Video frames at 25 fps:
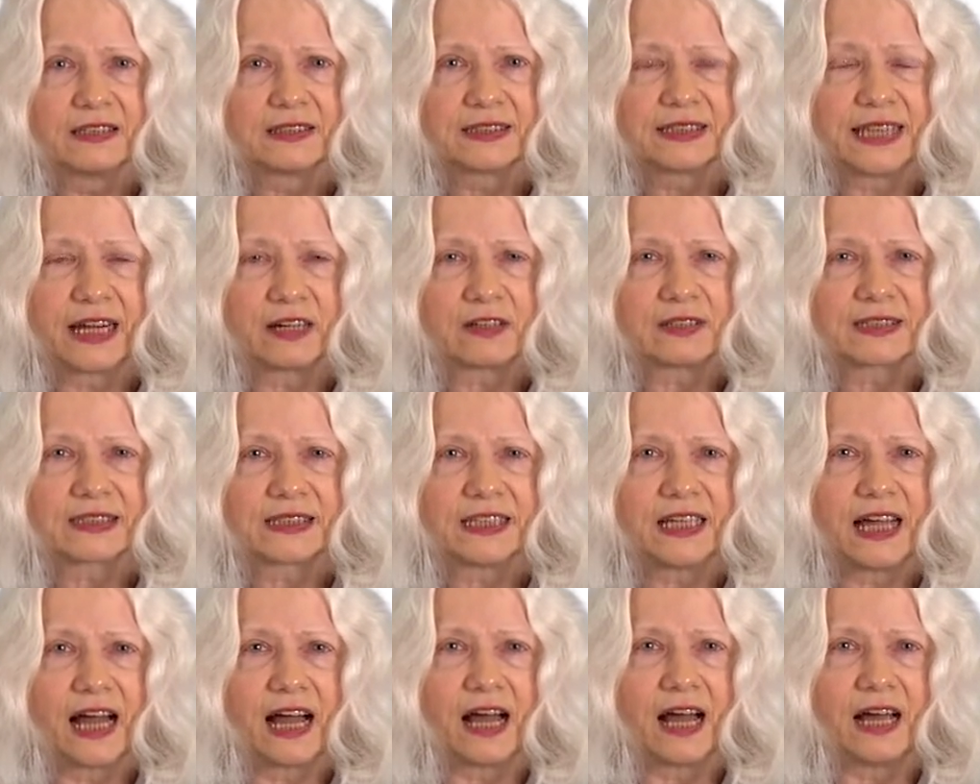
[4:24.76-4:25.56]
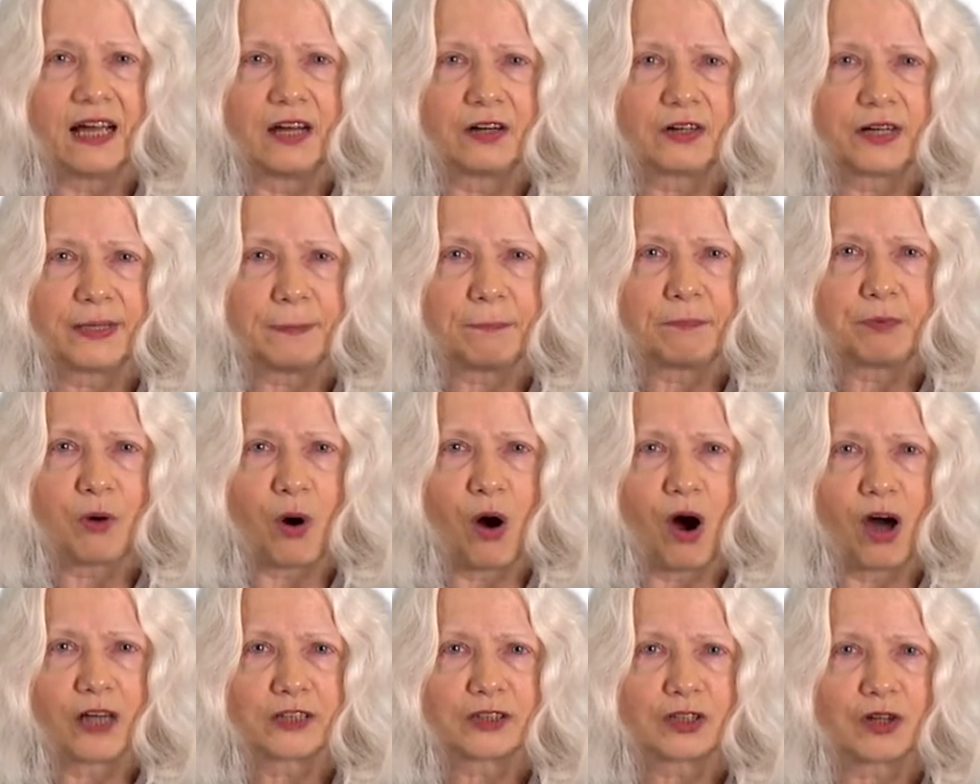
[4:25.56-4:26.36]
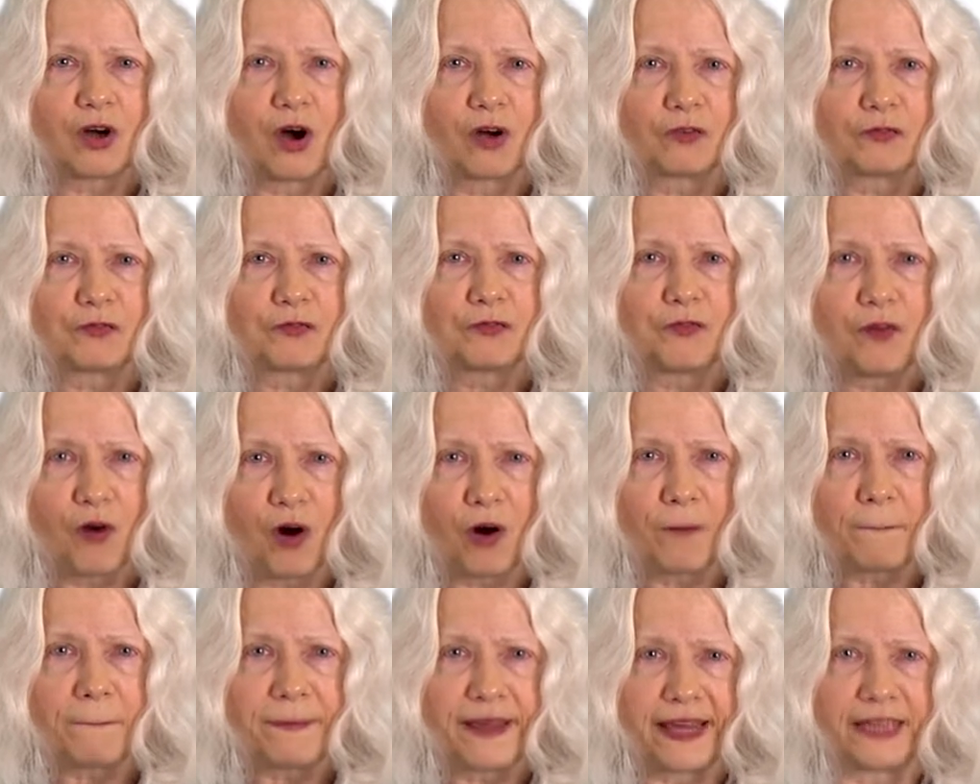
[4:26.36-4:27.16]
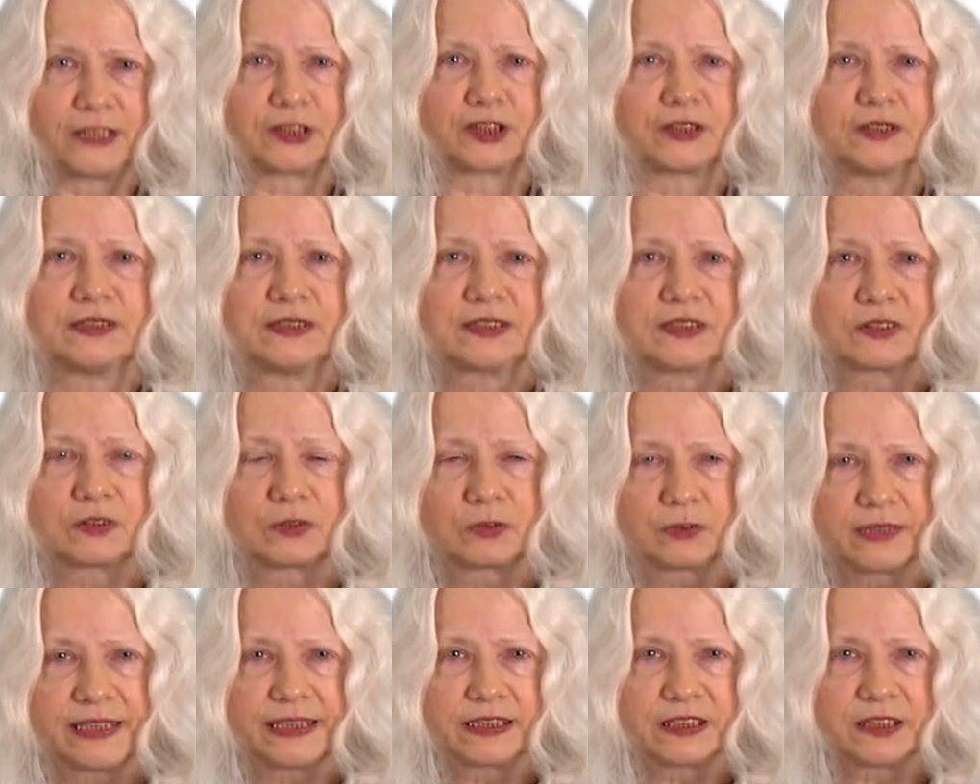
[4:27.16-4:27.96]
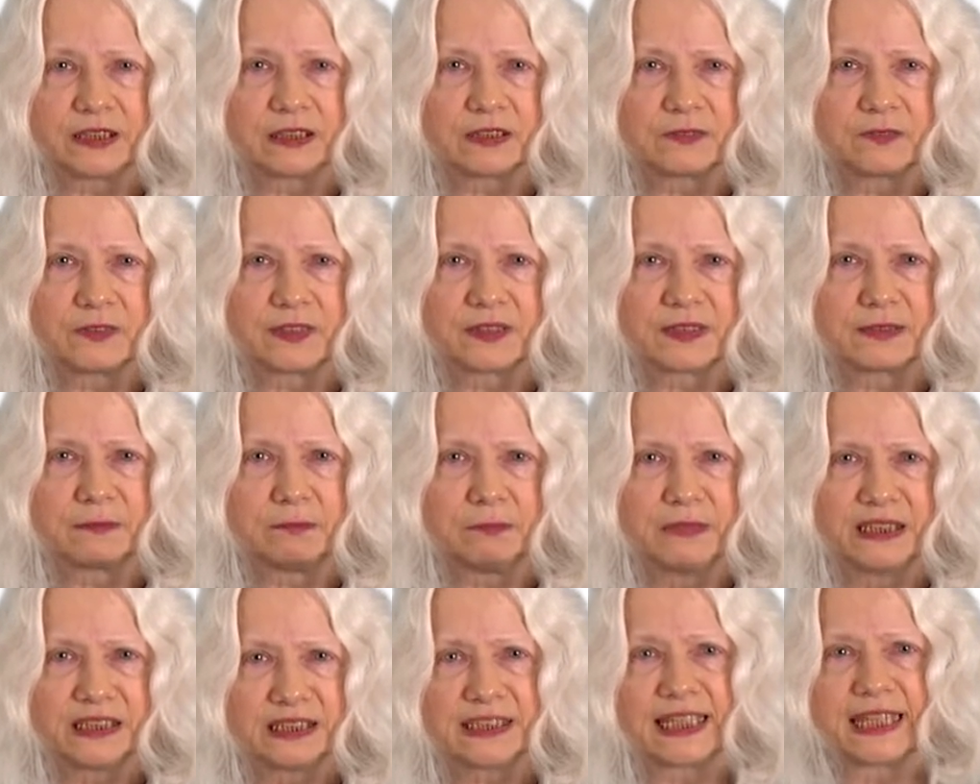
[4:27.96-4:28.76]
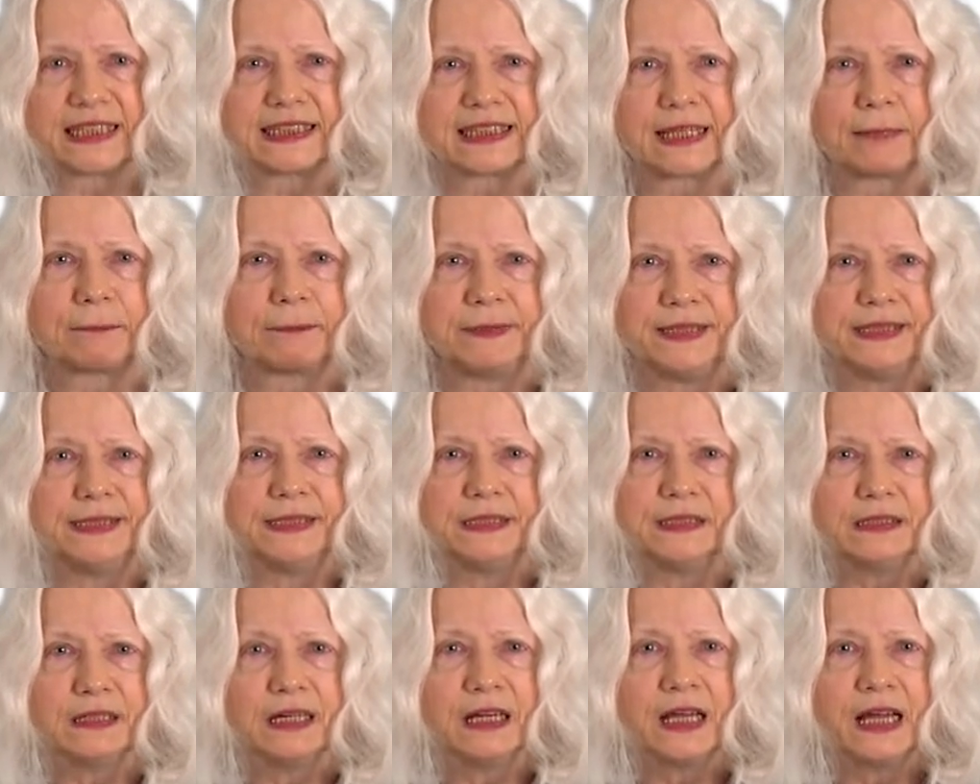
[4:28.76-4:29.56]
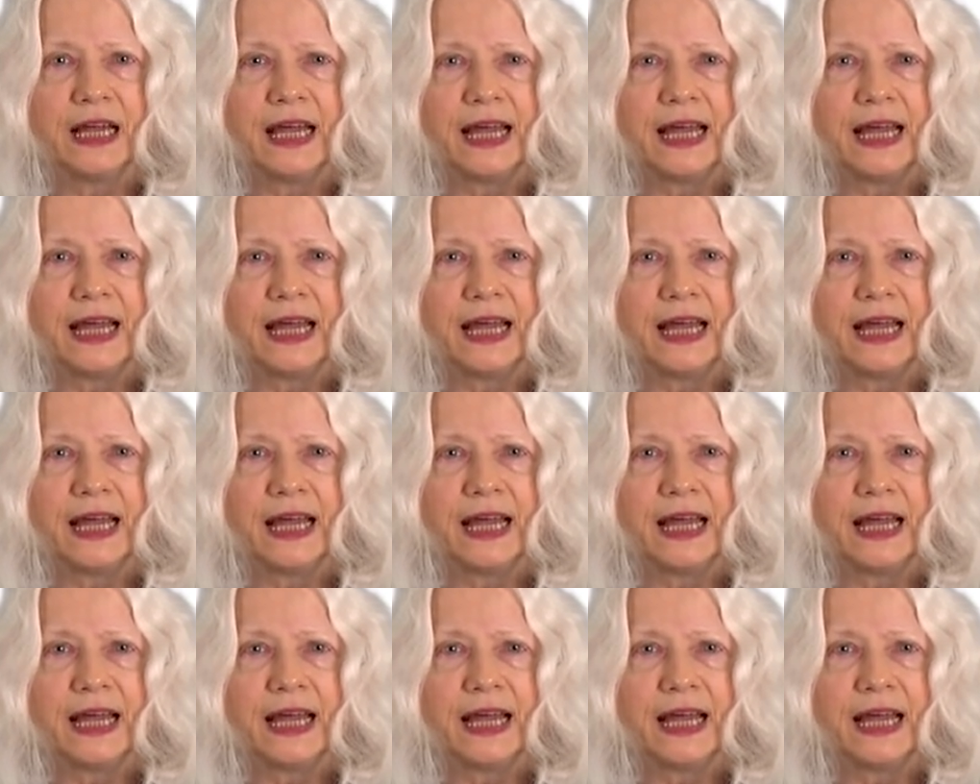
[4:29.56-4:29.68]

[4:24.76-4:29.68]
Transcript: There is a report on 4 patients treated with mirtazapine,